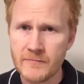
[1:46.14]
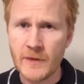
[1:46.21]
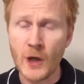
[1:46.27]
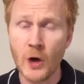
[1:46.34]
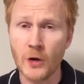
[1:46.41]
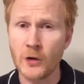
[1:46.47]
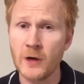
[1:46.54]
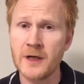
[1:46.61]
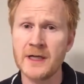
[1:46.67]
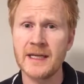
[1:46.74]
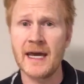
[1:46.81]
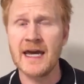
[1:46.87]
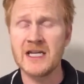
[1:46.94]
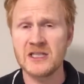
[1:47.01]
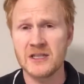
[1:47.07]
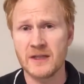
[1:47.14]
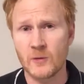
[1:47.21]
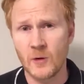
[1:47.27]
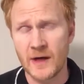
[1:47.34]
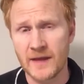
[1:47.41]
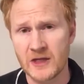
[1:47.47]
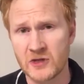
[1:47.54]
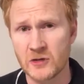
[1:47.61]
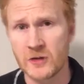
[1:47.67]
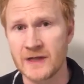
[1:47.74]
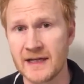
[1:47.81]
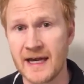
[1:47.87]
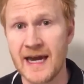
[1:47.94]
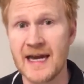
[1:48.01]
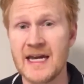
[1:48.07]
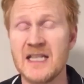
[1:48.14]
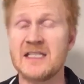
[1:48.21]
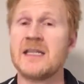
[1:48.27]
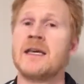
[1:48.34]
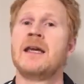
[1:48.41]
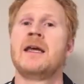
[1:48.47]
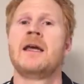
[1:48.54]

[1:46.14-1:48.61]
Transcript: are not engaging the way they should engage.